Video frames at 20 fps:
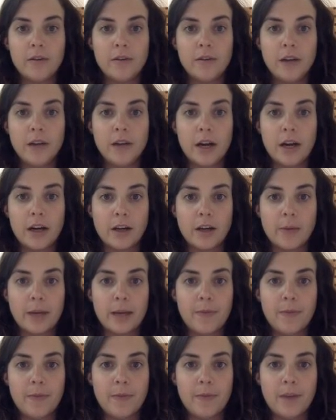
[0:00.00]

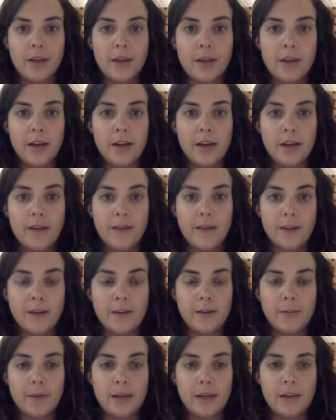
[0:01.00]
document,
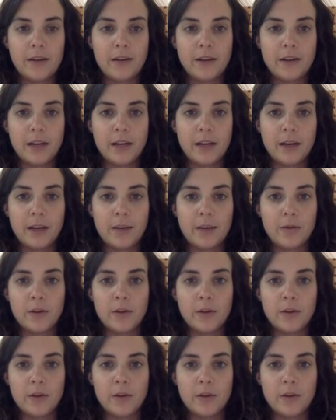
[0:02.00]
evidence-based claims.